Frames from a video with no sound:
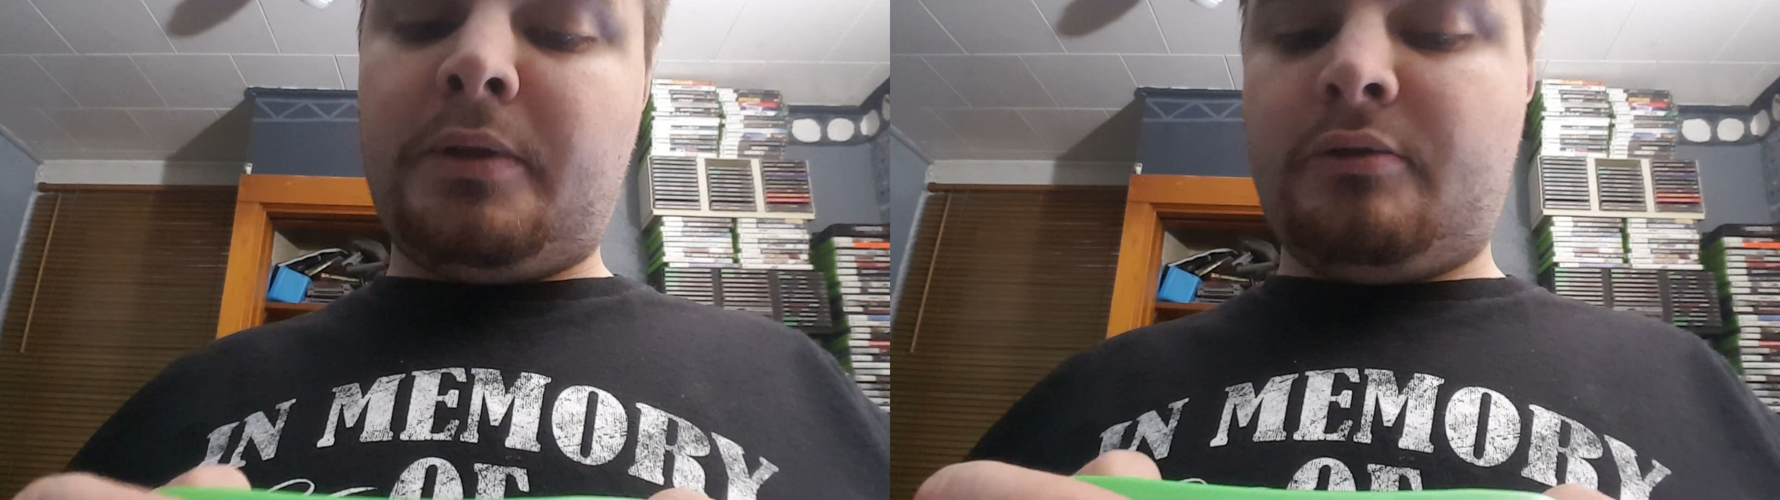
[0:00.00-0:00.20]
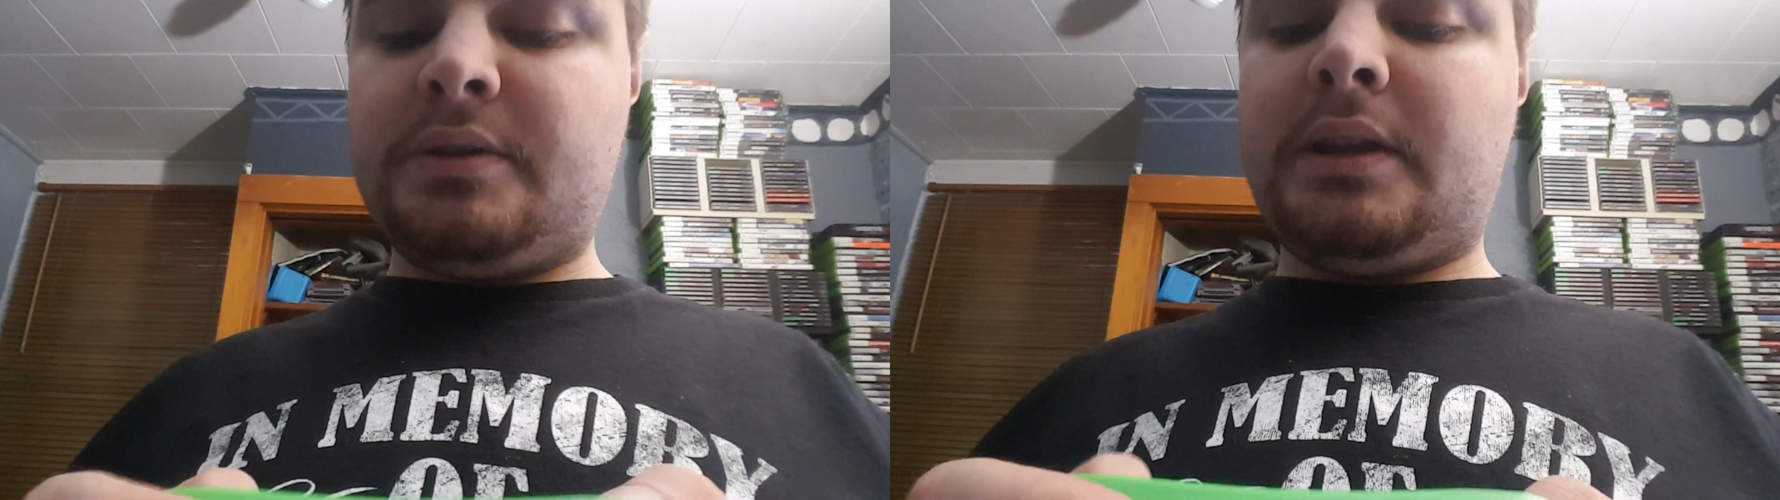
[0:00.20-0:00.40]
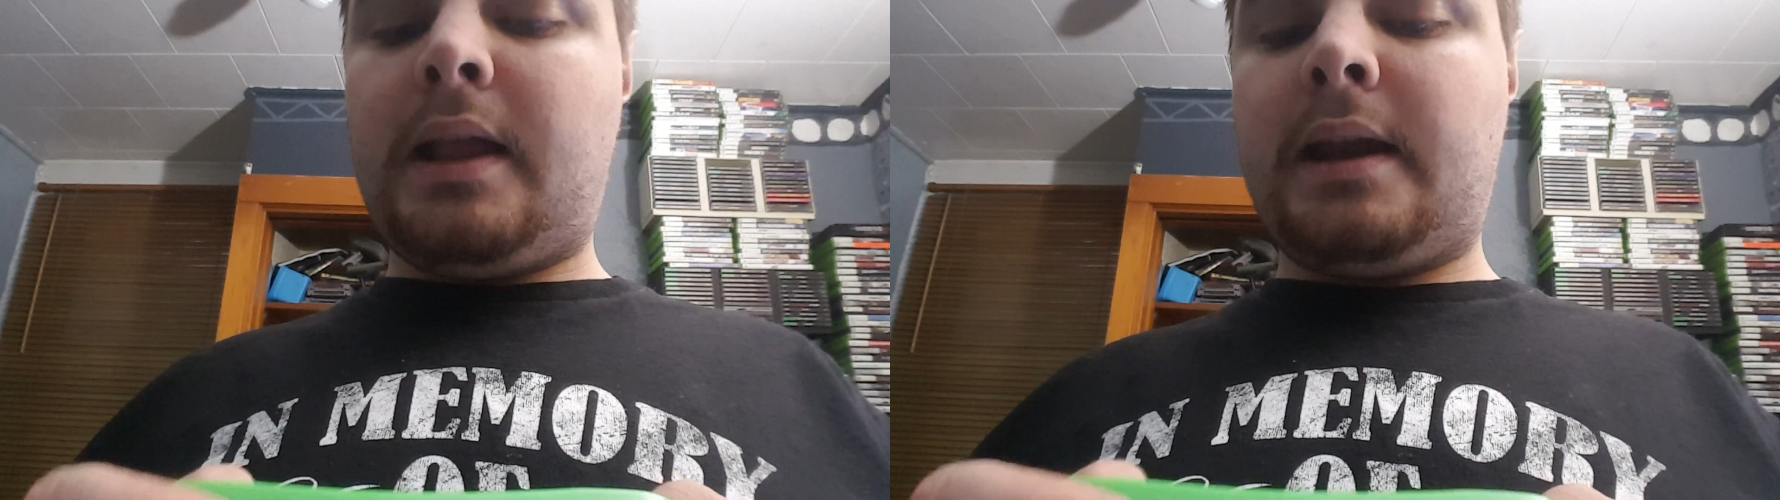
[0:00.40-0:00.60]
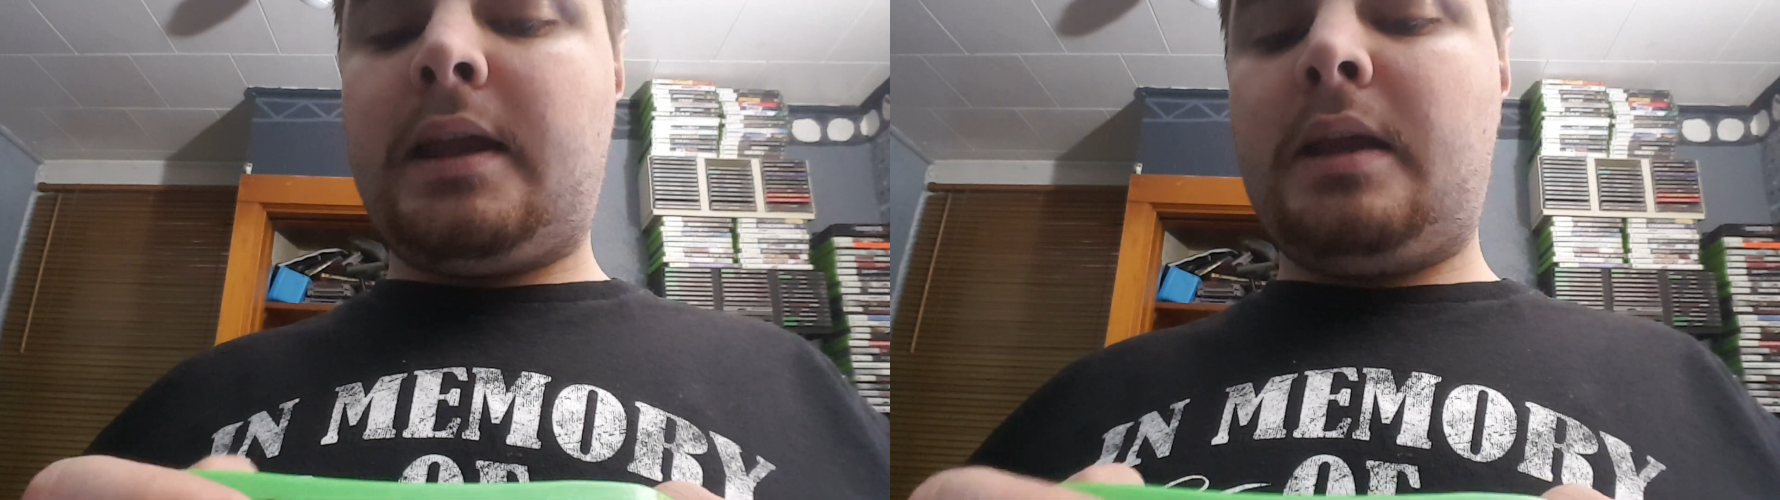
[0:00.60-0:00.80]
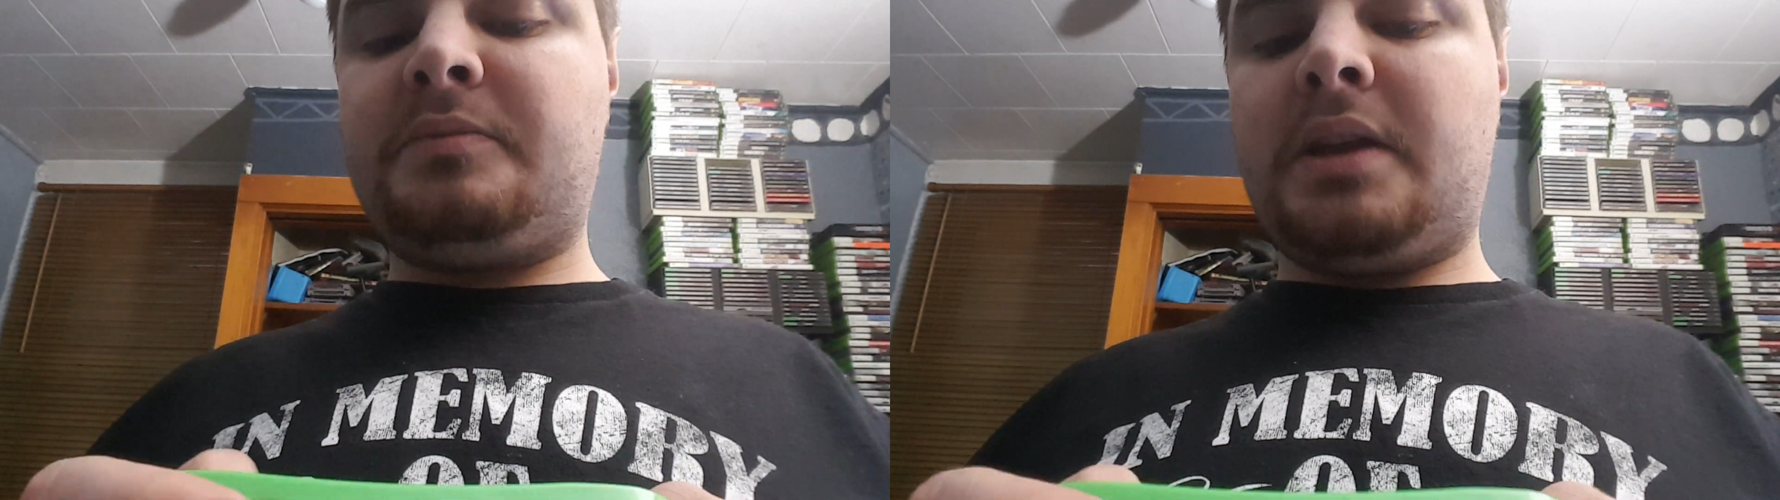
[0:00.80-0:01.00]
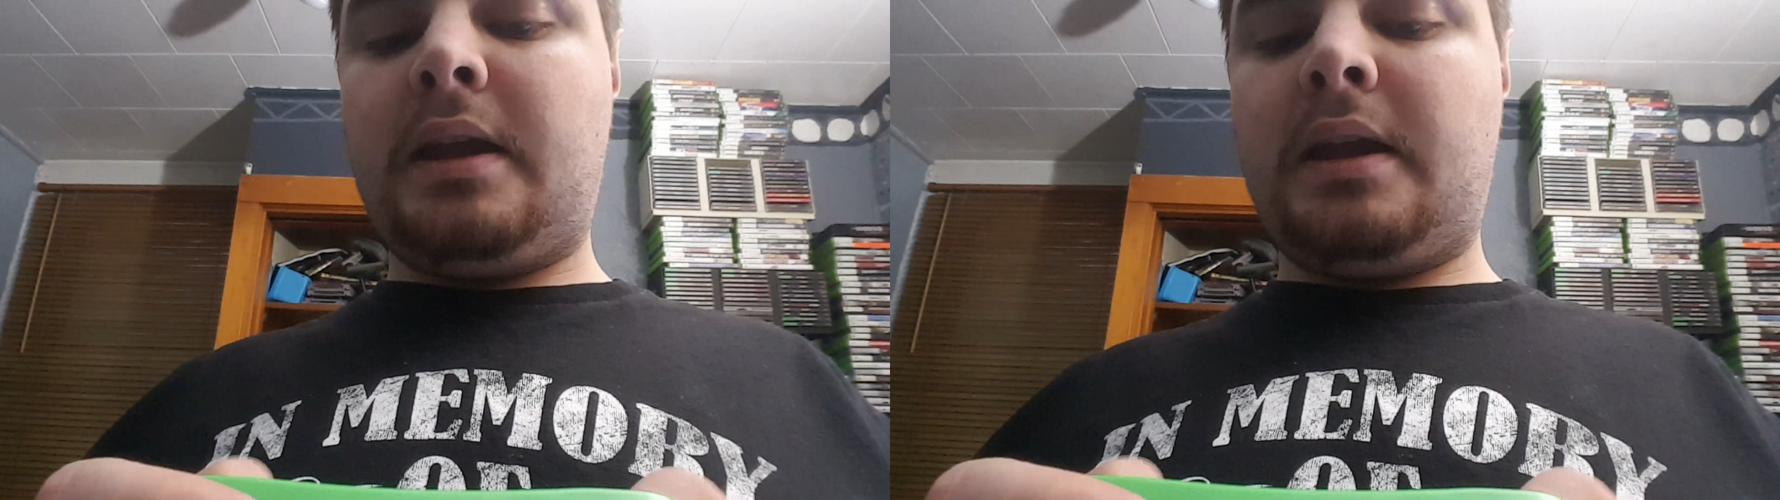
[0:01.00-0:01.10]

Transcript: but there is a lot of games,